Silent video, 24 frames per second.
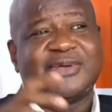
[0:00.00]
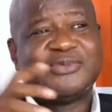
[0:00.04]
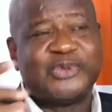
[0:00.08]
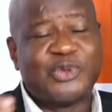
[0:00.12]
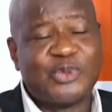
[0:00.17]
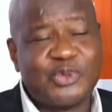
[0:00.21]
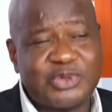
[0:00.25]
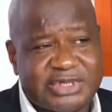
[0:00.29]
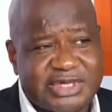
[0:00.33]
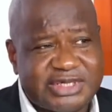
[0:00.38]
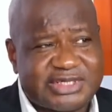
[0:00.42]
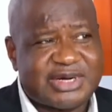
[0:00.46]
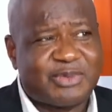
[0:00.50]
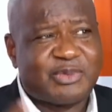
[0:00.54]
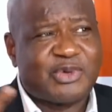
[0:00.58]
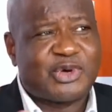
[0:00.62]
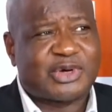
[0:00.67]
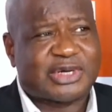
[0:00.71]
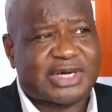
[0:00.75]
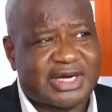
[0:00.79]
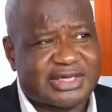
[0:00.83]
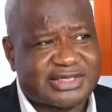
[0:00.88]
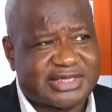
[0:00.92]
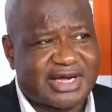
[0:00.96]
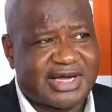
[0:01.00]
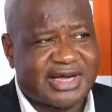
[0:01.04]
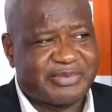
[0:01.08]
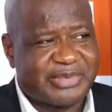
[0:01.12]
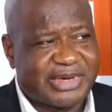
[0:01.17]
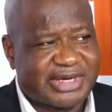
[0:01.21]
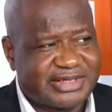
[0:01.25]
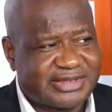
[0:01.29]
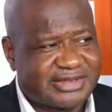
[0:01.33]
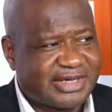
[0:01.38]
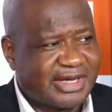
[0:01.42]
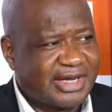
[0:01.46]

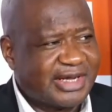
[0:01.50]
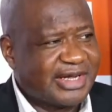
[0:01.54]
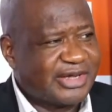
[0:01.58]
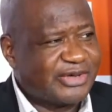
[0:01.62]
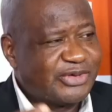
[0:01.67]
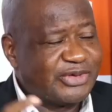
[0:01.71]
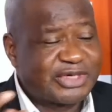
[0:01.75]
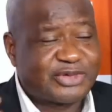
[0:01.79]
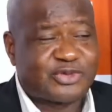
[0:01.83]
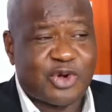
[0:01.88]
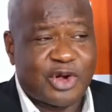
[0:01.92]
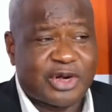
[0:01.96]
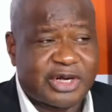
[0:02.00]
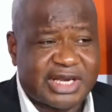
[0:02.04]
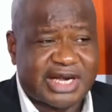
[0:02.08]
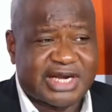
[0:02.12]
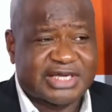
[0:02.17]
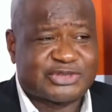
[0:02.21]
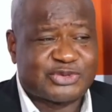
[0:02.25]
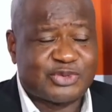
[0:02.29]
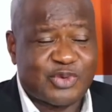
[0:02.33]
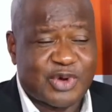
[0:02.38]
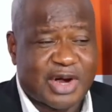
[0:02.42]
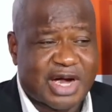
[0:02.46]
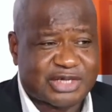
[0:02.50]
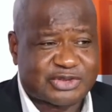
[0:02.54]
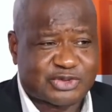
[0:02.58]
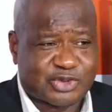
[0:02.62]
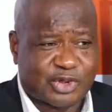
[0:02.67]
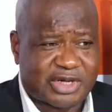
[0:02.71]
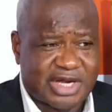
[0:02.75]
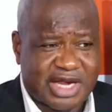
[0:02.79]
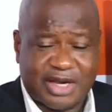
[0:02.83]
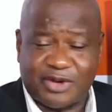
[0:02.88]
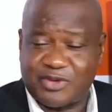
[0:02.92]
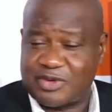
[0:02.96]
The Congress
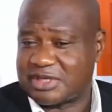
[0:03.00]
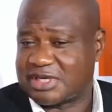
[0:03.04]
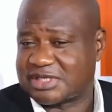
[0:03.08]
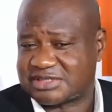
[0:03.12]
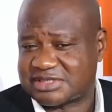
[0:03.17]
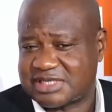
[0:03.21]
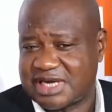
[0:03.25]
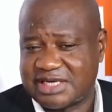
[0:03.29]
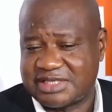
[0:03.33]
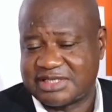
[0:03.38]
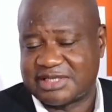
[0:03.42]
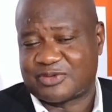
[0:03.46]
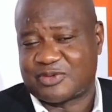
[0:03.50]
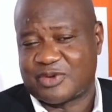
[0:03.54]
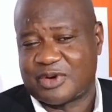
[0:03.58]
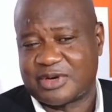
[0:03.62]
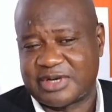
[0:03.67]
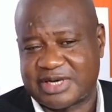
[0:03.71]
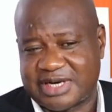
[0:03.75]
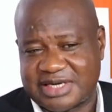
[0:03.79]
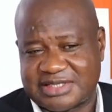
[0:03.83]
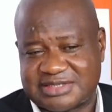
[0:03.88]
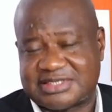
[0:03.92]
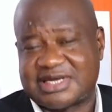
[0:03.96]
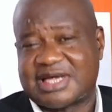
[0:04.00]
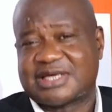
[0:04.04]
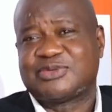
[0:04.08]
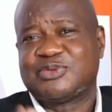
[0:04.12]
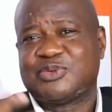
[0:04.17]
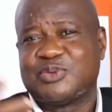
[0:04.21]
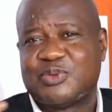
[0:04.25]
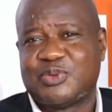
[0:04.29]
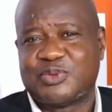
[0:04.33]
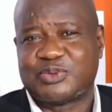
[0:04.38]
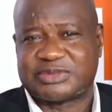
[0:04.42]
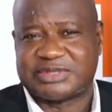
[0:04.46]
I understand the Congress that
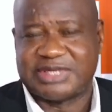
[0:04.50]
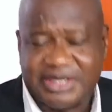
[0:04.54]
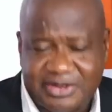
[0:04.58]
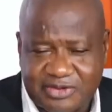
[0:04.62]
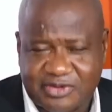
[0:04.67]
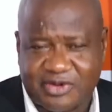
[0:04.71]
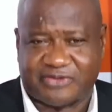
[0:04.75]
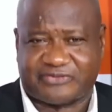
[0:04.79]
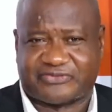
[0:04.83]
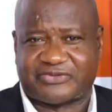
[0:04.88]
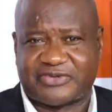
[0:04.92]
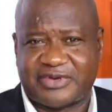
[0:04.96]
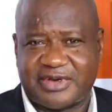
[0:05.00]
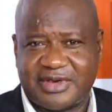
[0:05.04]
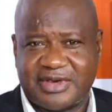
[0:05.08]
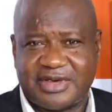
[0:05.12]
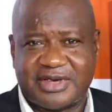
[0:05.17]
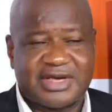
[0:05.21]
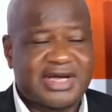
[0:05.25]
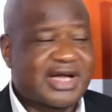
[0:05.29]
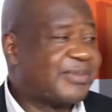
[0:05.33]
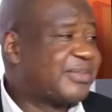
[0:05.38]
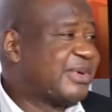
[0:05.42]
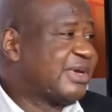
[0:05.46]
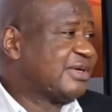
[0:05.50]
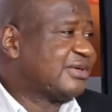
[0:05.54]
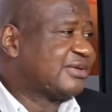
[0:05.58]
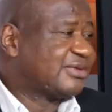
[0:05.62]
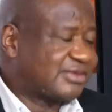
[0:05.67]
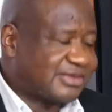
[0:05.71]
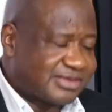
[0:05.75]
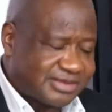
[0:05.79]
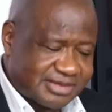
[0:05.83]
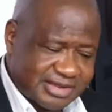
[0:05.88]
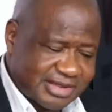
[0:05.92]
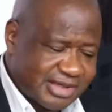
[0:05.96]
you think of.
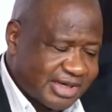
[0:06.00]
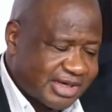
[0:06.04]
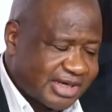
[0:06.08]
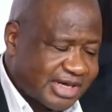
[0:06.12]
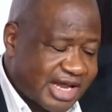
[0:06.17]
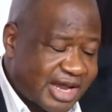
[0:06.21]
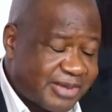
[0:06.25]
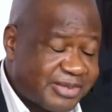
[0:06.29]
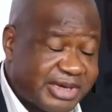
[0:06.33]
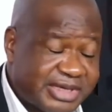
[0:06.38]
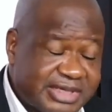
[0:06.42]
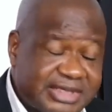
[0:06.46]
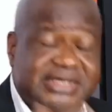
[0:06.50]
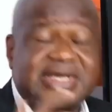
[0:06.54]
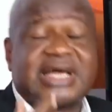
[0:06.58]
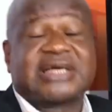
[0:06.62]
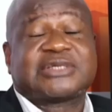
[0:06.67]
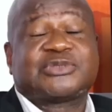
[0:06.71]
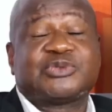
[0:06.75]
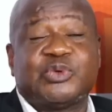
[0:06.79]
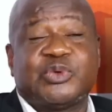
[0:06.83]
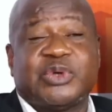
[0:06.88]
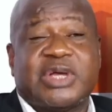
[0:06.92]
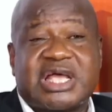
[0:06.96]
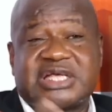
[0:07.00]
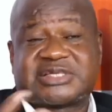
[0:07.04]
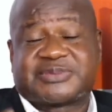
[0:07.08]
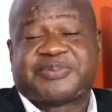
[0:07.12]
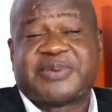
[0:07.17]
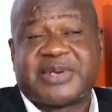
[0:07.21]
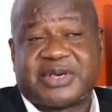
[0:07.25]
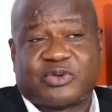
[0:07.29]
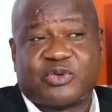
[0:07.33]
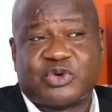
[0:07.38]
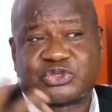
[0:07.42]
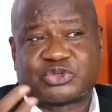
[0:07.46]
That you
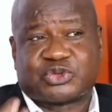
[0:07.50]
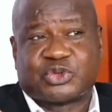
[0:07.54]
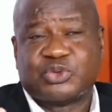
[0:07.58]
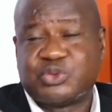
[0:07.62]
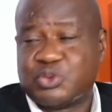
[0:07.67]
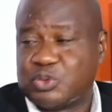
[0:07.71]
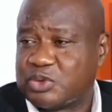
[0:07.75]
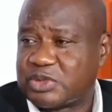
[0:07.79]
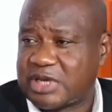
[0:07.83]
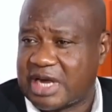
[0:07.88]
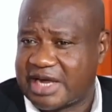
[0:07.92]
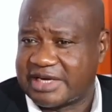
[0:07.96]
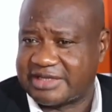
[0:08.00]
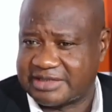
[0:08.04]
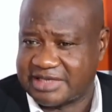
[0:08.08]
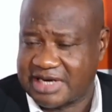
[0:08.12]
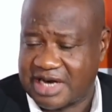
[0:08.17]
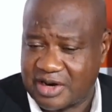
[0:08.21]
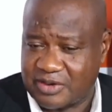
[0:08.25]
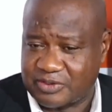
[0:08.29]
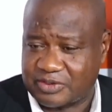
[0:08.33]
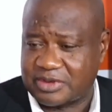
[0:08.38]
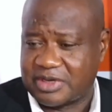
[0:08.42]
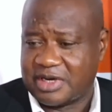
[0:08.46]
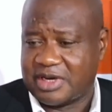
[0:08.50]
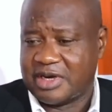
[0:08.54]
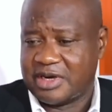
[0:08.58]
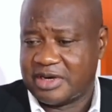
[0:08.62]
expect us to do right now.